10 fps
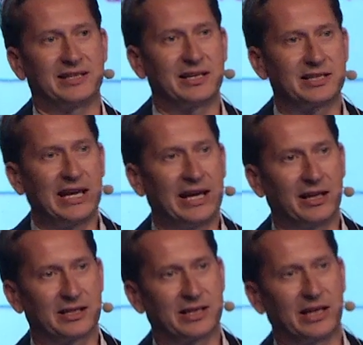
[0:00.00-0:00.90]

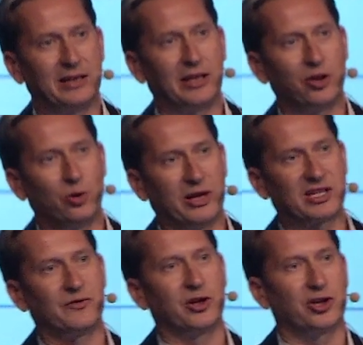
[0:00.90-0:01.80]
sales in the US
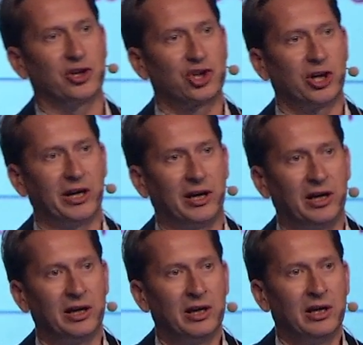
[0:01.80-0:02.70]
versus China,
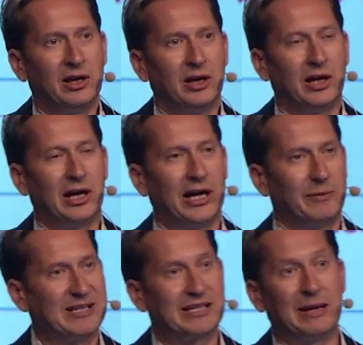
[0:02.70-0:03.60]
and
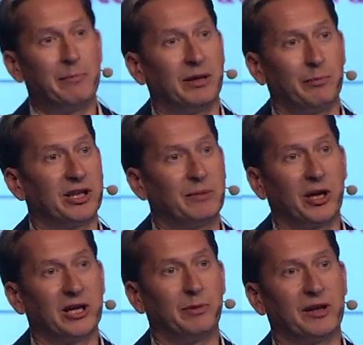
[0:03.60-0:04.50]
basically
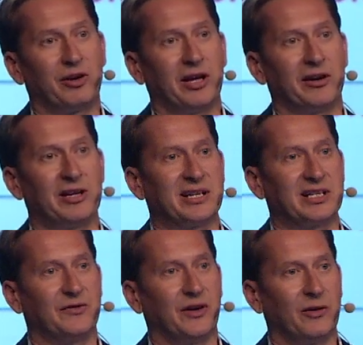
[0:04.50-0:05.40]
multiply it by
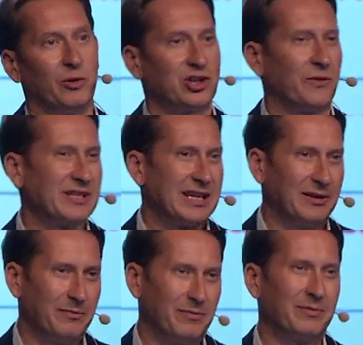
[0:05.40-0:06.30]
365, which obviously,
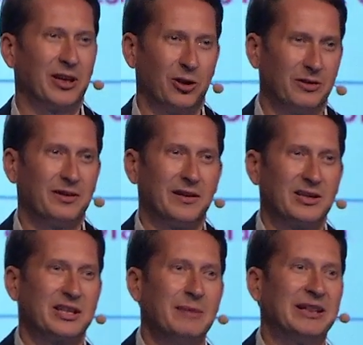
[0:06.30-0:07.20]
you know,
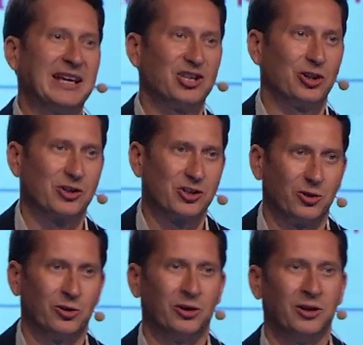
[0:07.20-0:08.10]
there's limitations to